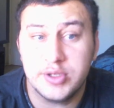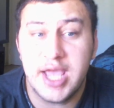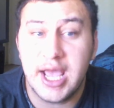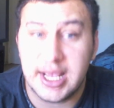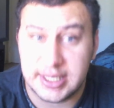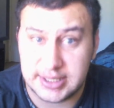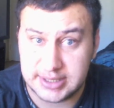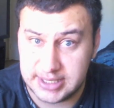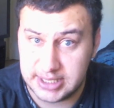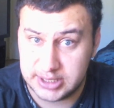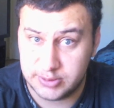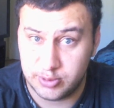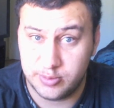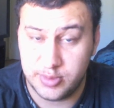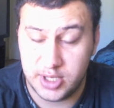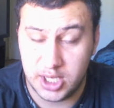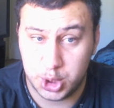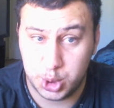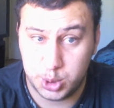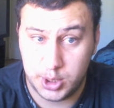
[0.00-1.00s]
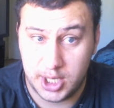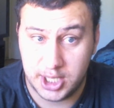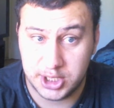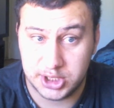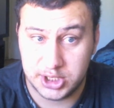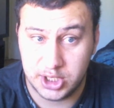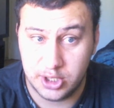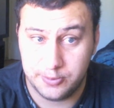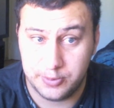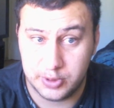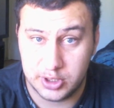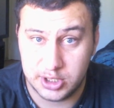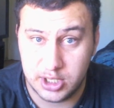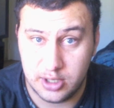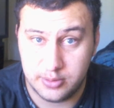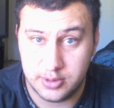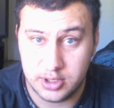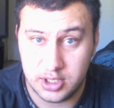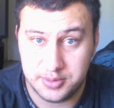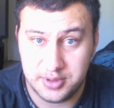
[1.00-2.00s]
yes, this would be a tragic year for the
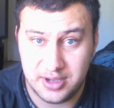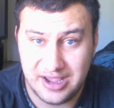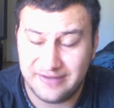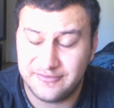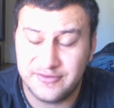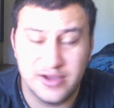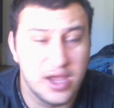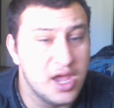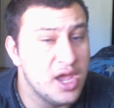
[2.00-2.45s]
WWF.